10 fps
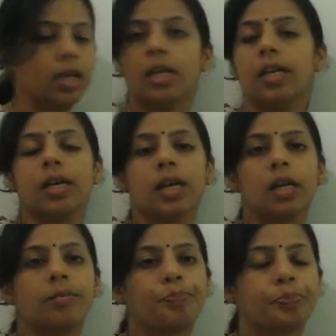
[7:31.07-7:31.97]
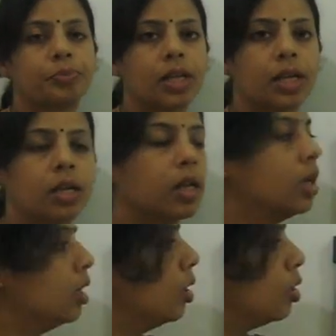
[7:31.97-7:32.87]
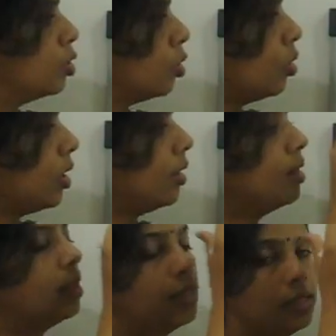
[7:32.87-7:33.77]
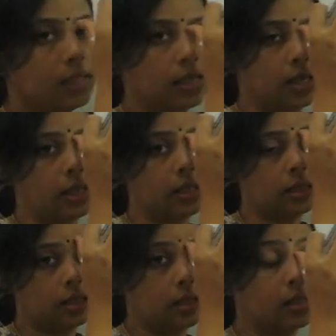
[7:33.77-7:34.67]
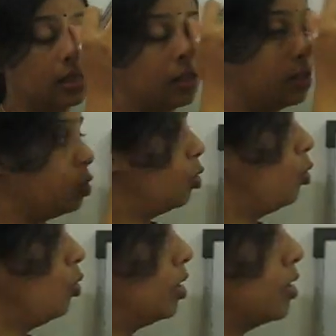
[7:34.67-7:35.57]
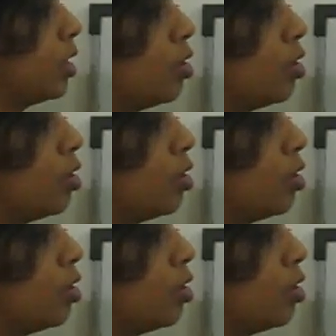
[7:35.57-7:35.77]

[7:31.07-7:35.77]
Clear? So in this case, u is